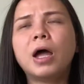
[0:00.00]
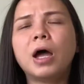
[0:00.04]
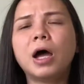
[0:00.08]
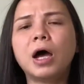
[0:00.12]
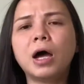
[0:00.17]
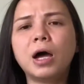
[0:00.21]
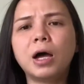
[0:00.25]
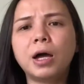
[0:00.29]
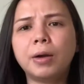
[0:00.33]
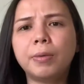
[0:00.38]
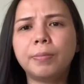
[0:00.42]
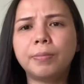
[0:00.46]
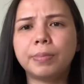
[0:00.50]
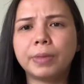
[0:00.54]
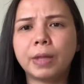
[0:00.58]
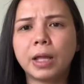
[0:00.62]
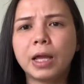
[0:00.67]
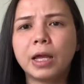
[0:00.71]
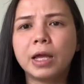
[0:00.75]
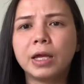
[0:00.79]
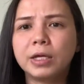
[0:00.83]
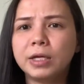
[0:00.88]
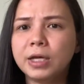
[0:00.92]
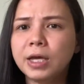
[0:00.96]

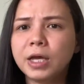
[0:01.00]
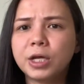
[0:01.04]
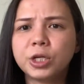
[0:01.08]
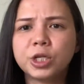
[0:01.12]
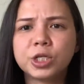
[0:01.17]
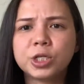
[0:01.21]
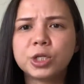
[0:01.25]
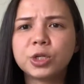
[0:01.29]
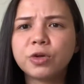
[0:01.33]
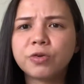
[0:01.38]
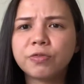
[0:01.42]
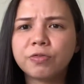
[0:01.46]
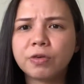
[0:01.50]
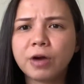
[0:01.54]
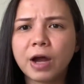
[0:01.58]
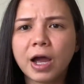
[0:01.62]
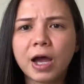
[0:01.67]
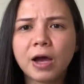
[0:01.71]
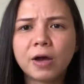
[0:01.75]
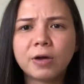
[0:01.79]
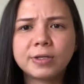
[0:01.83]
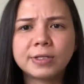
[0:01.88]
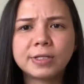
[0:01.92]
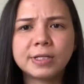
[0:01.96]
yeah, just look for
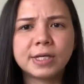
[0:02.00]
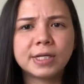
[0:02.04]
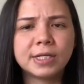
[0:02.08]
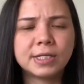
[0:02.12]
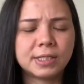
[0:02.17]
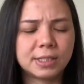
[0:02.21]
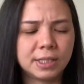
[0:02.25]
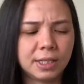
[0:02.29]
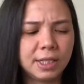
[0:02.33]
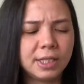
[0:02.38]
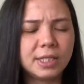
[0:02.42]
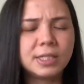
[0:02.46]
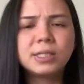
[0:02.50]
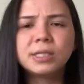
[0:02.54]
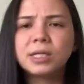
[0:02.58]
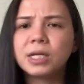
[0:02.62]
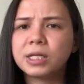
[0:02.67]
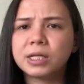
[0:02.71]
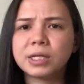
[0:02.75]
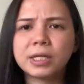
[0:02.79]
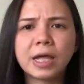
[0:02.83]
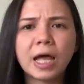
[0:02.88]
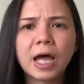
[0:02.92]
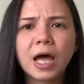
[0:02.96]
houses, list
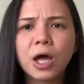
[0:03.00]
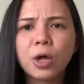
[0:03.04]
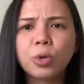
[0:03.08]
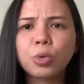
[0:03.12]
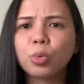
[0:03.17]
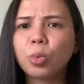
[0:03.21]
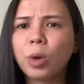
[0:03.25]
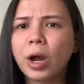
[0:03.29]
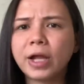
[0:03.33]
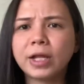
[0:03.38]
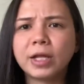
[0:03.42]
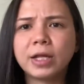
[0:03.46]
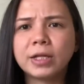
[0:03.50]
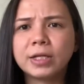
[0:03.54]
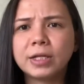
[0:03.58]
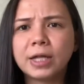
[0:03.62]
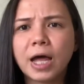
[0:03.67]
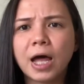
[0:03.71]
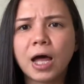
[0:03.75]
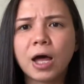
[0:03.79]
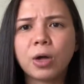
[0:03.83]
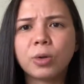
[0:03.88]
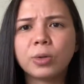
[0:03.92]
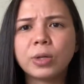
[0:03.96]
it down, write it
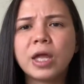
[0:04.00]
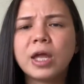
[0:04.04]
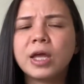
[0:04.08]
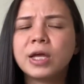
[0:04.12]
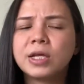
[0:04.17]
down,